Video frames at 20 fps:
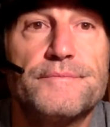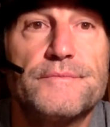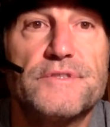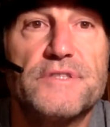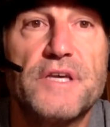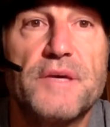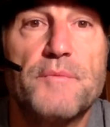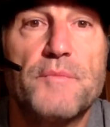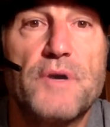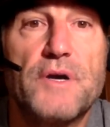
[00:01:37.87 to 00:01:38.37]

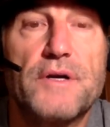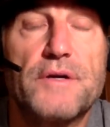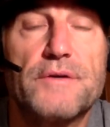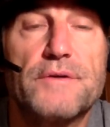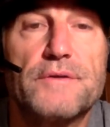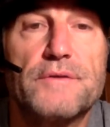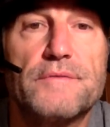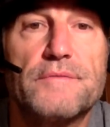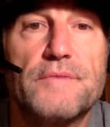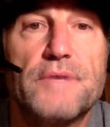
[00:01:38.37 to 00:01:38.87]
Same
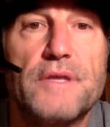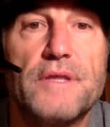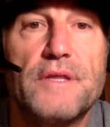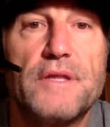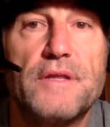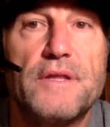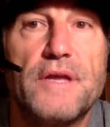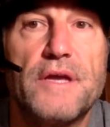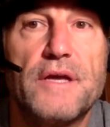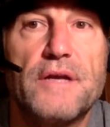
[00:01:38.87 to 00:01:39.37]
record. And
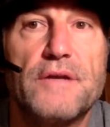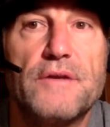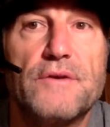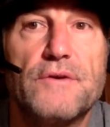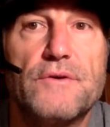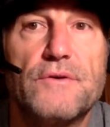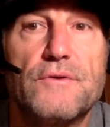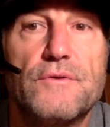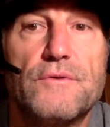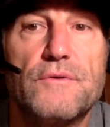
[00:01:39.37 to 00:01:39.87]
then they had to
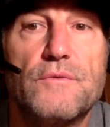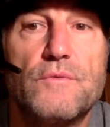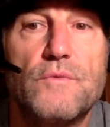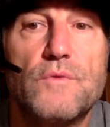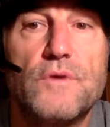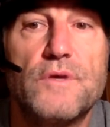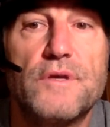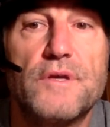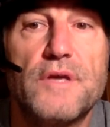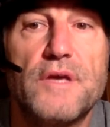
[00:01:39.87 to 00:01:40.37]
go
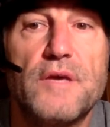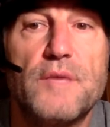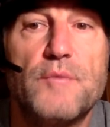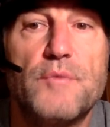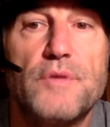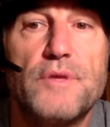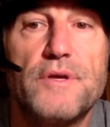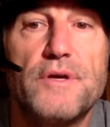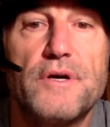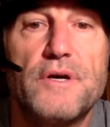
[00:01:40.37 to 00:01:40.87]
one game
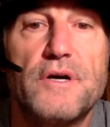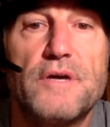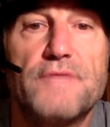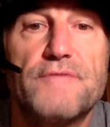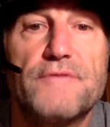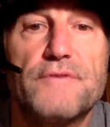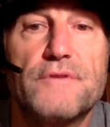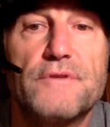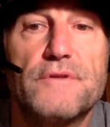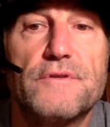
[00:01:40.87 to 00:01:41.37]
playoff
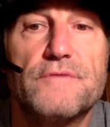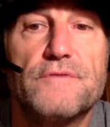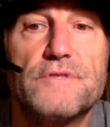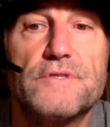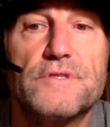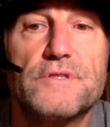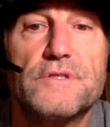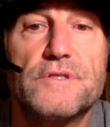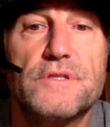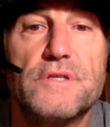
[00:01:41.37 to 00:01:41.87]
for the
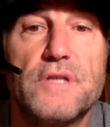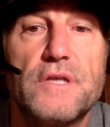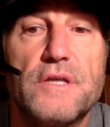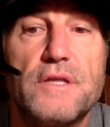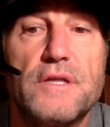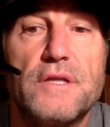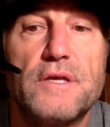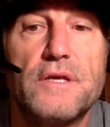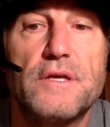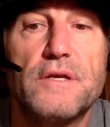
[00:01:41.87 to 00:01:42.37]
division,
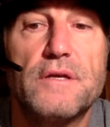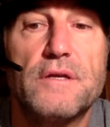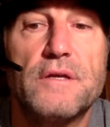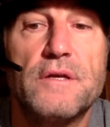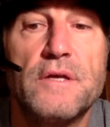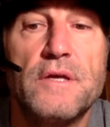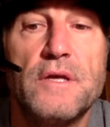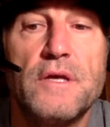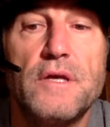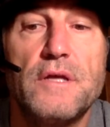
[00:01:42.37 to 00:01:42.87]
and then
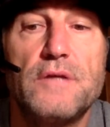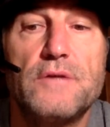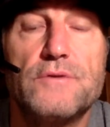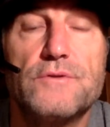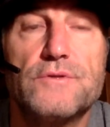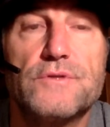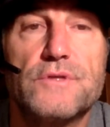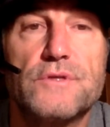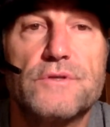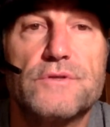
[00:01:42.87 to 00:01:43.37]

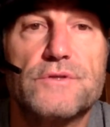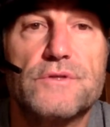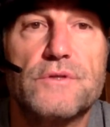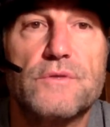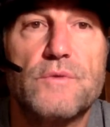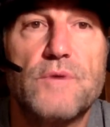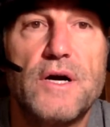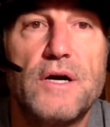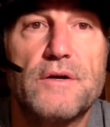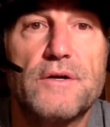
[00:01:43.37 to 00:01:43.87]
loser goes to
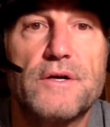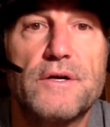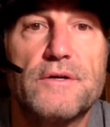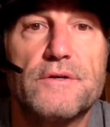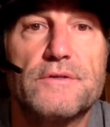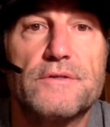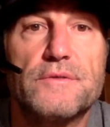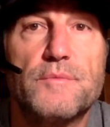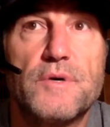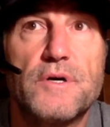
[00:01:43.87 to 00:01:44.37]
the wild
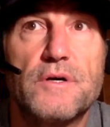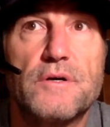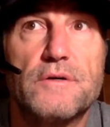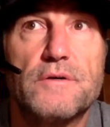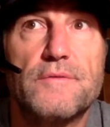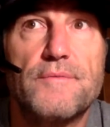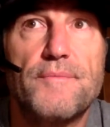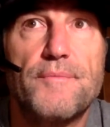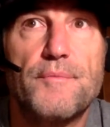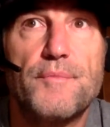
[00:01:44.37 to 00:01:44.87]
card
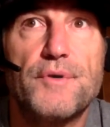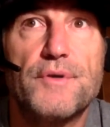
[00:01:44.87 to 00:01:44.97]
tomorrow.